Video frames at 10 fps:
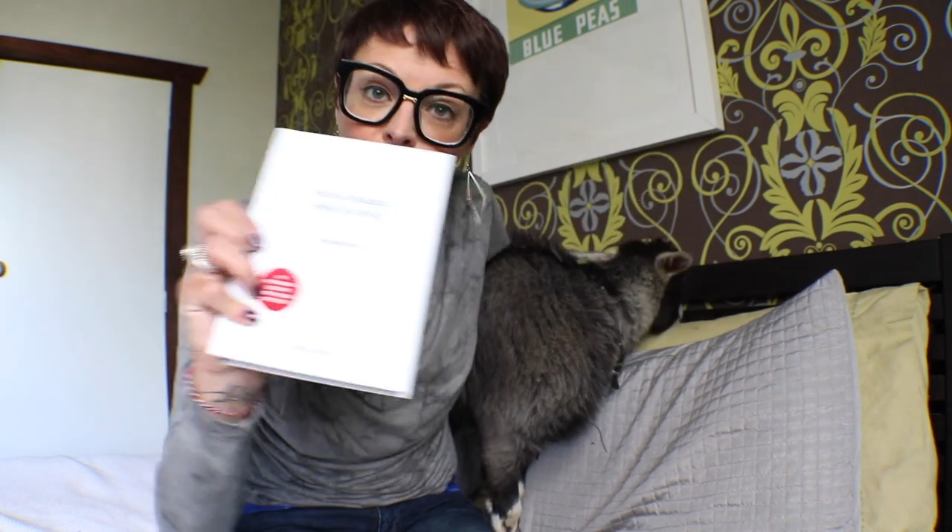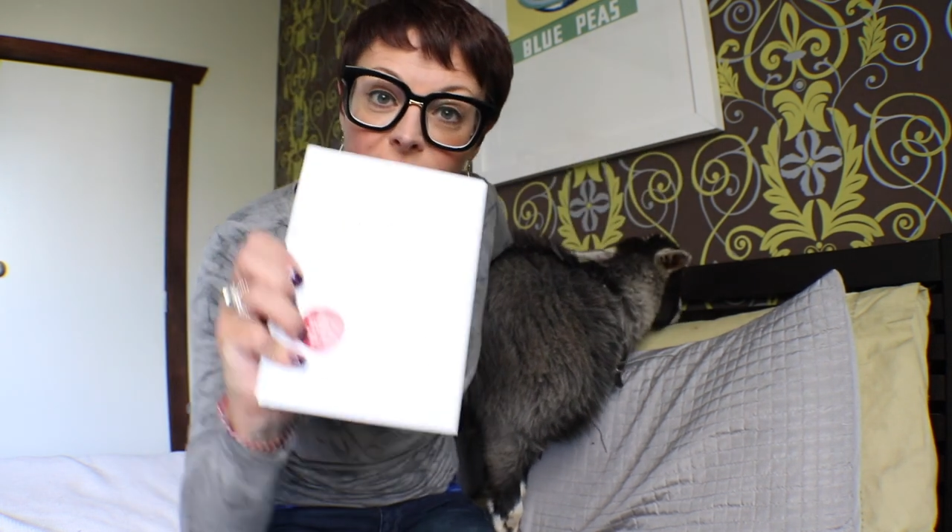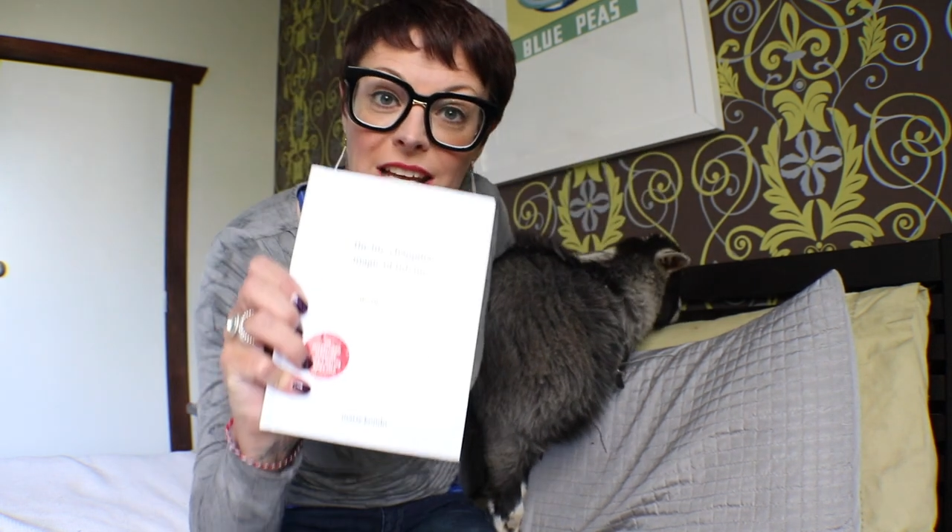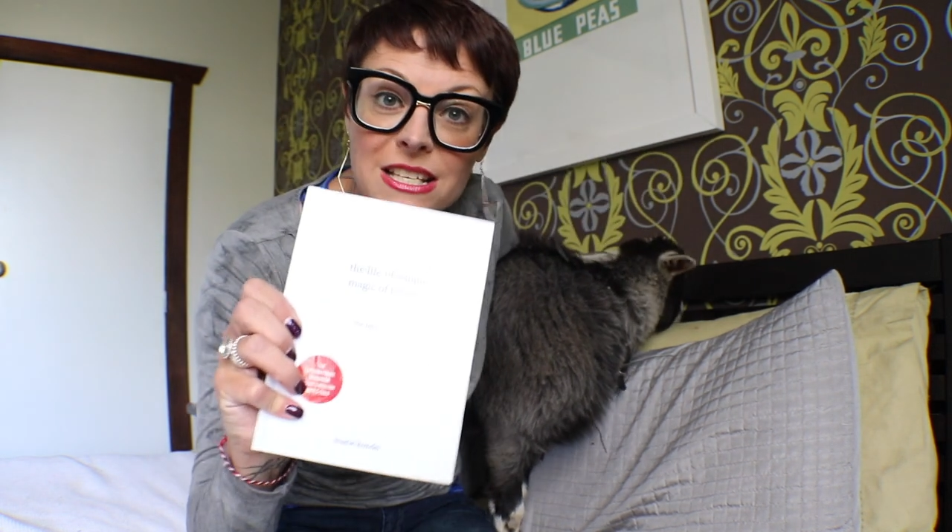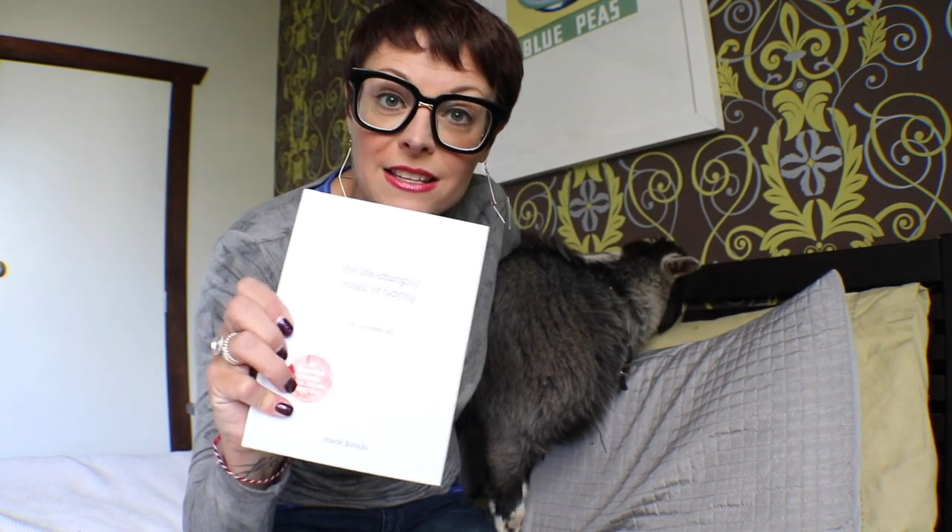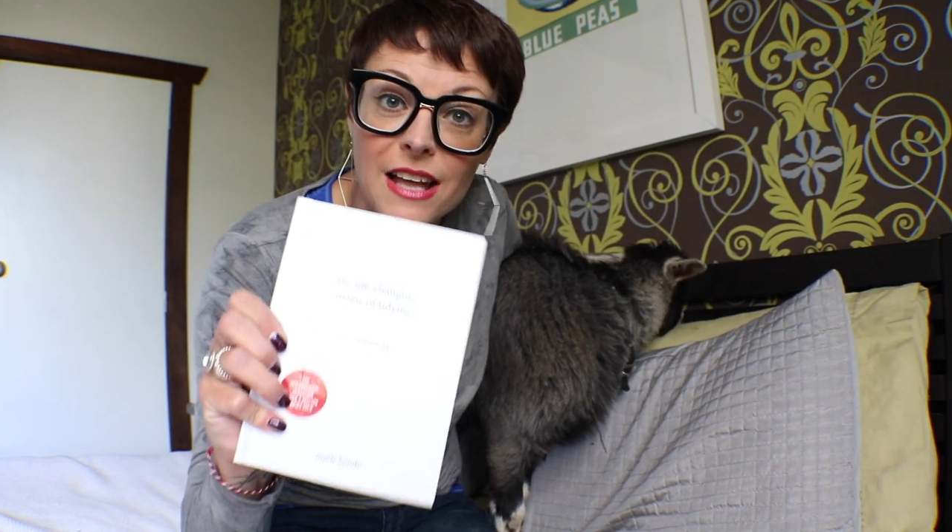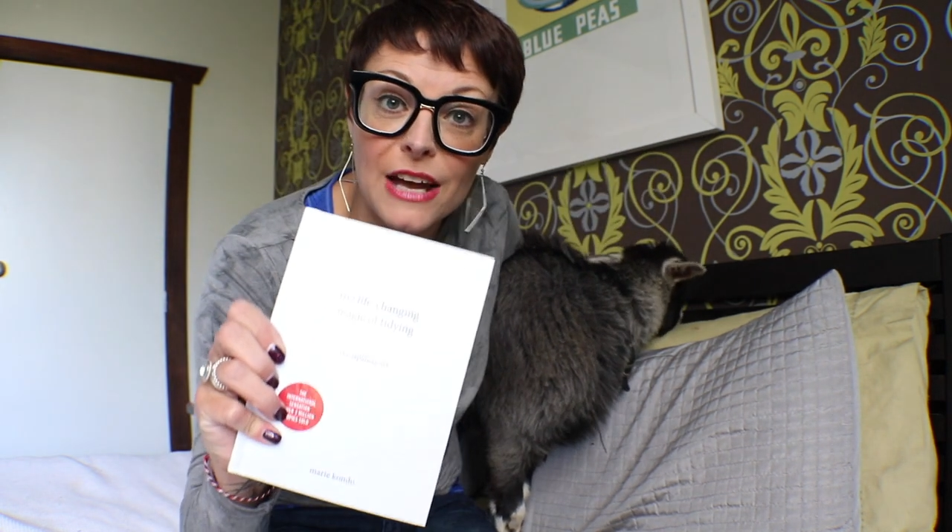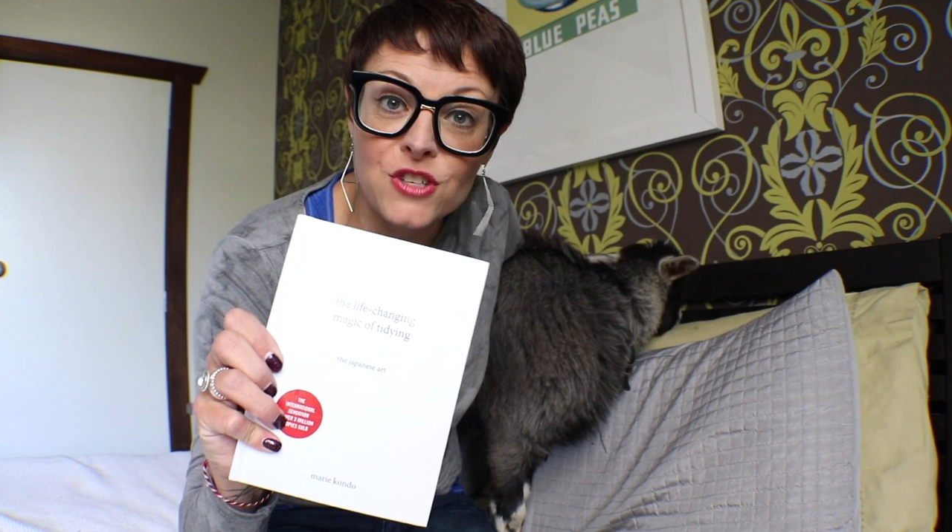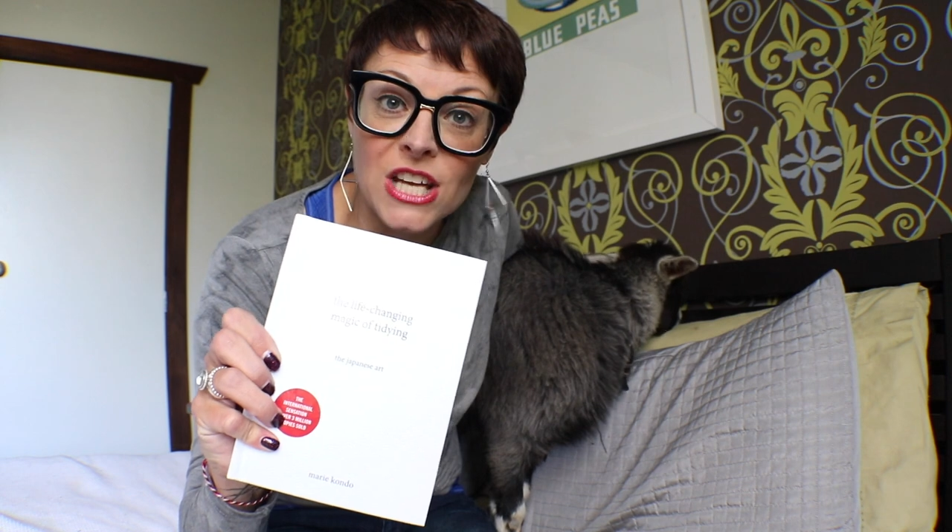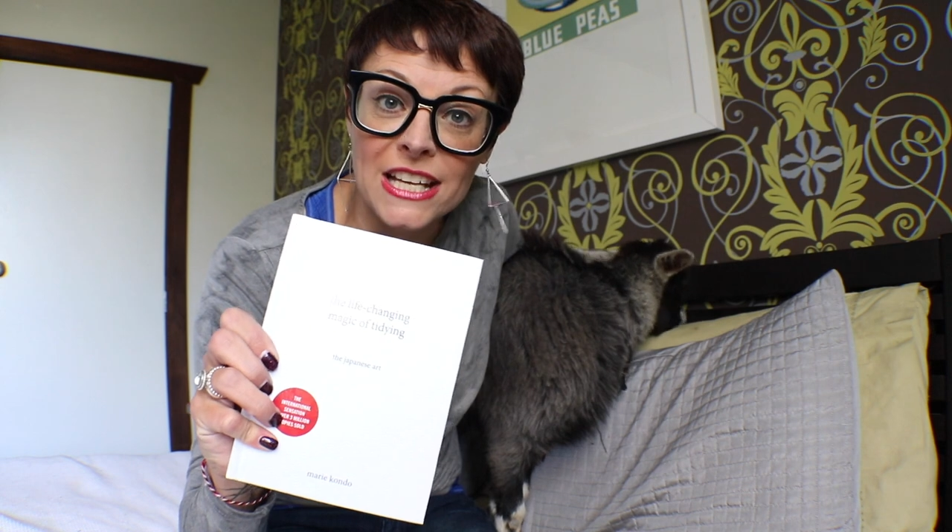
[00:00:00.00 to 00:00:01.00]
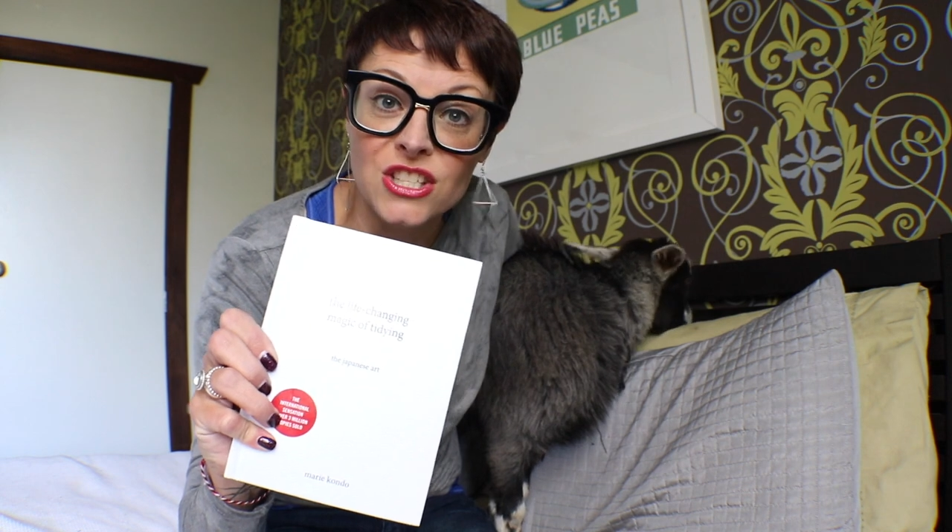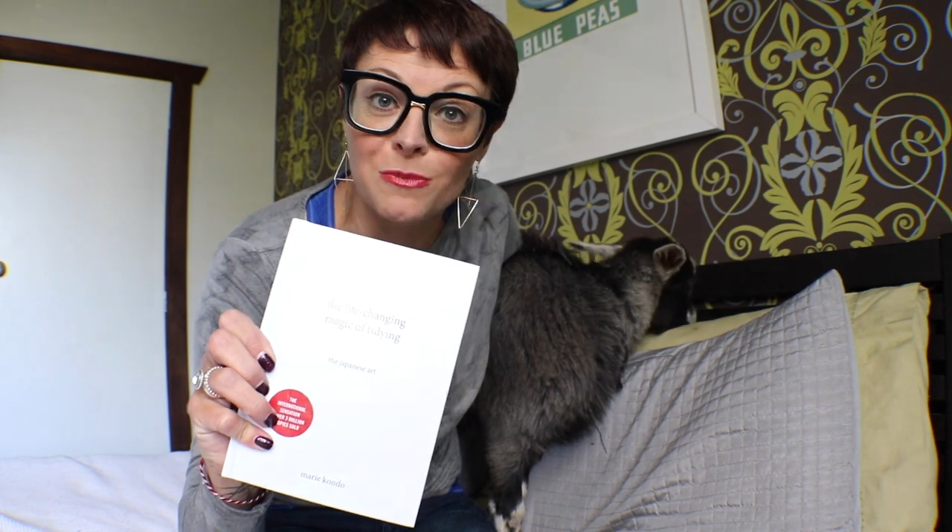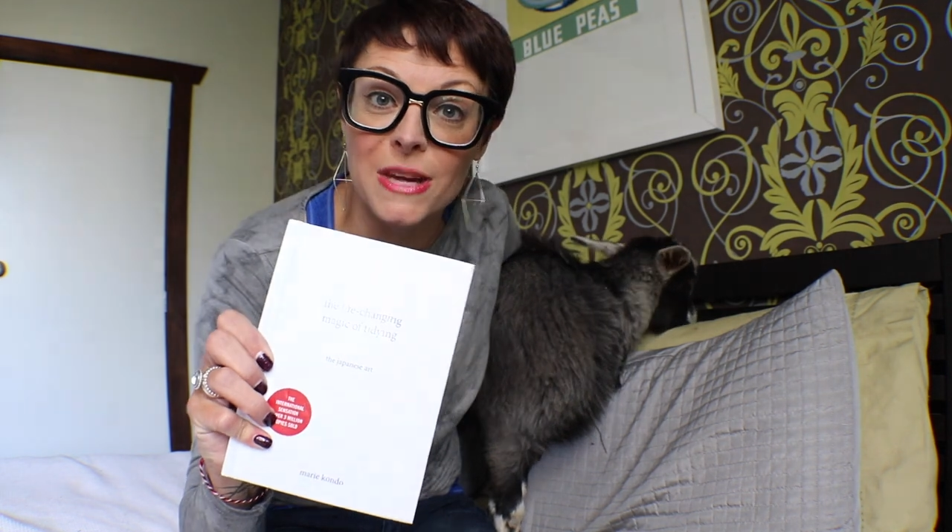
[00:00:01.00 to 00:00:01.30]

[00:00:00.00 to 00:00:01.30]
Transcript: read The Life-Changing